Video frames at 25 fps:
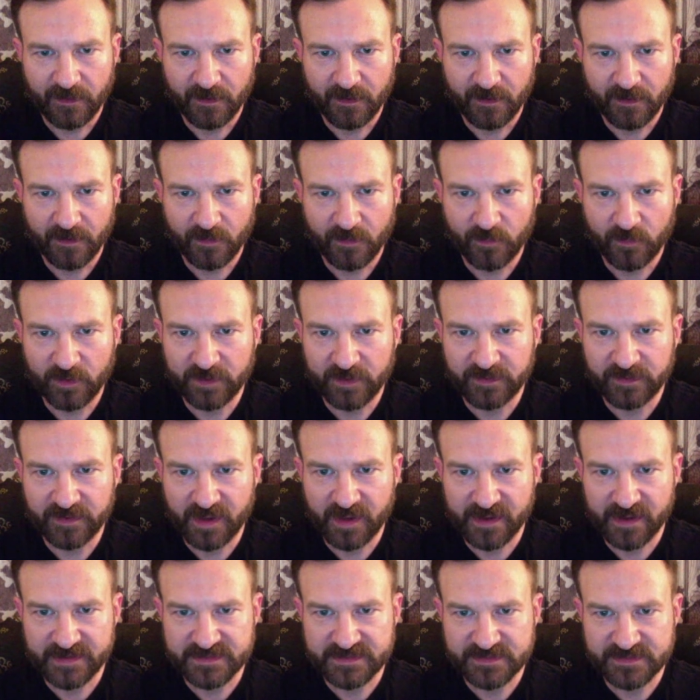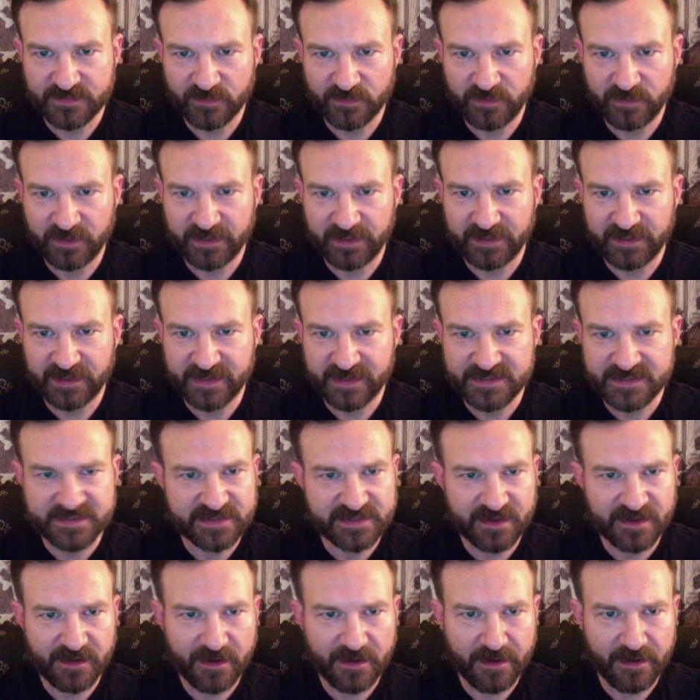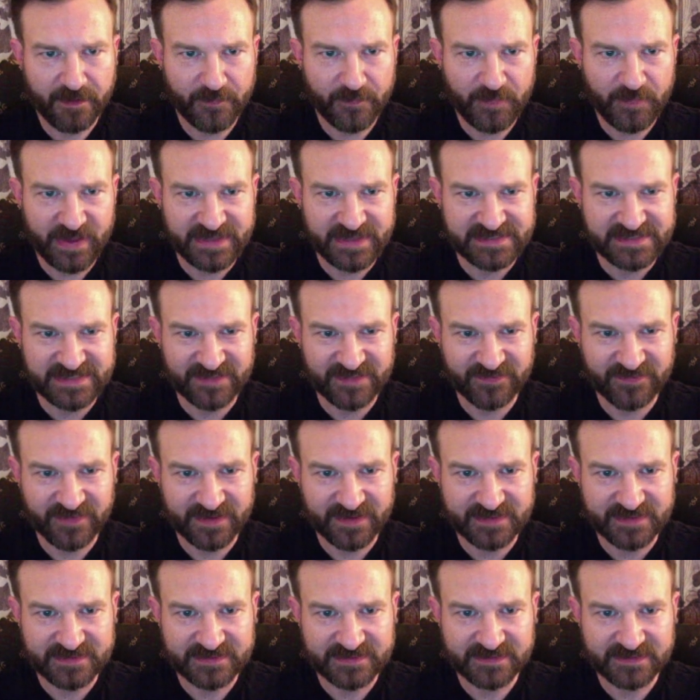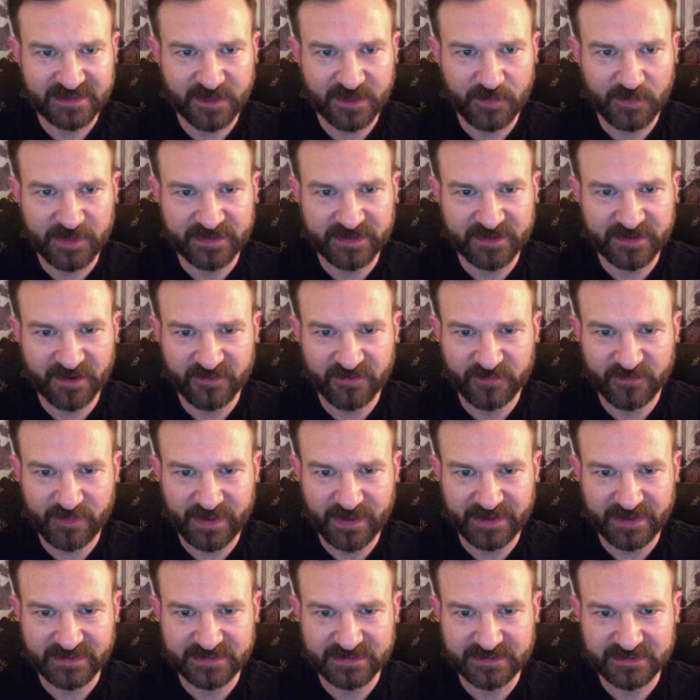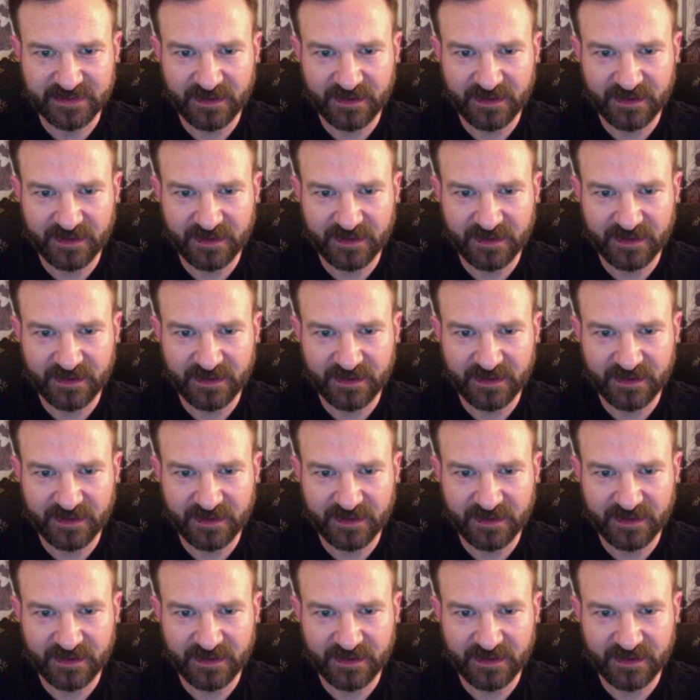Real nice, really nice base defense. It's going to be a tough base.